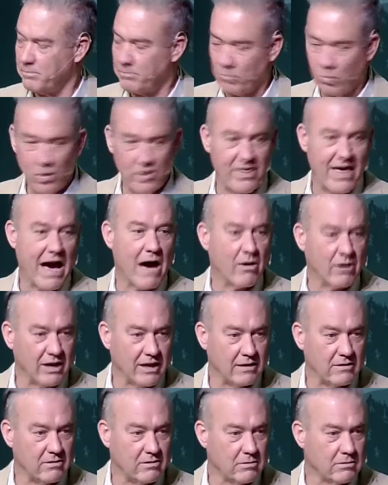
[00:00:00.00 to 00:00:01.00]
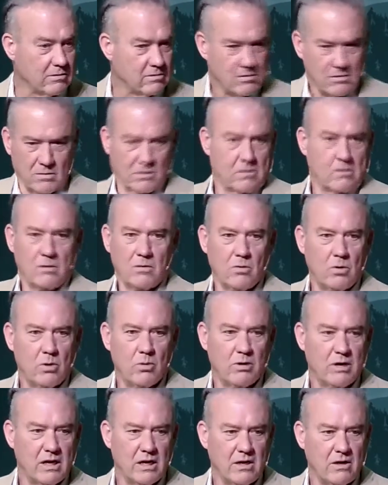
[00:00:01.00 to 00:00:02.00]
Without it, what are we
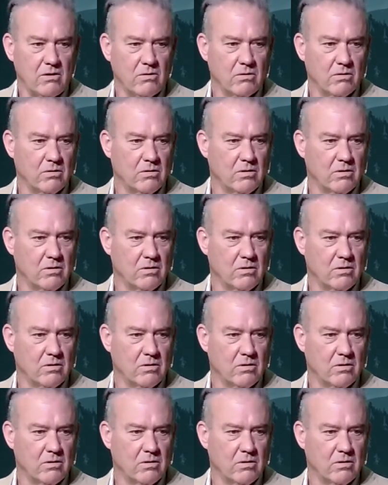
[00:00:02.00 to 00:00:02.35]
going to do?